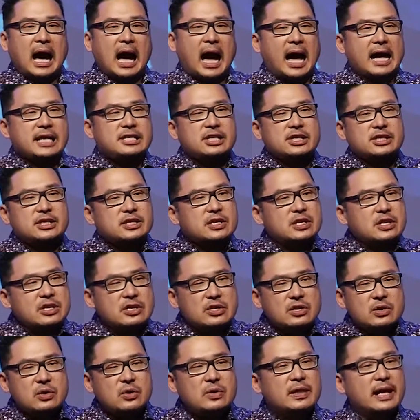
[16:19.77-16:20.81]
I just
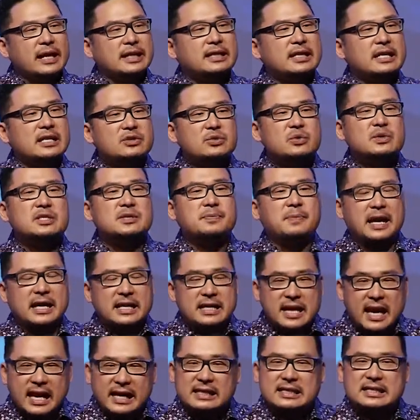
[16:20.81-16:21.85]
knew like this was my
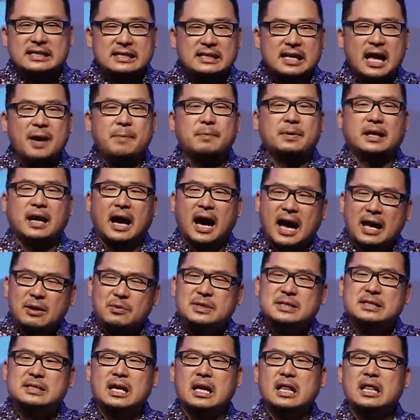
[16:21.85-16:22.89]
next step. God
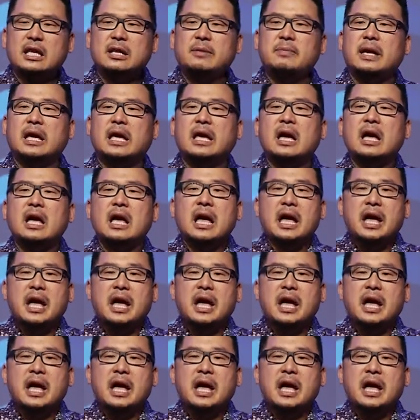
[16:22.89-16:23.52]
was telling me,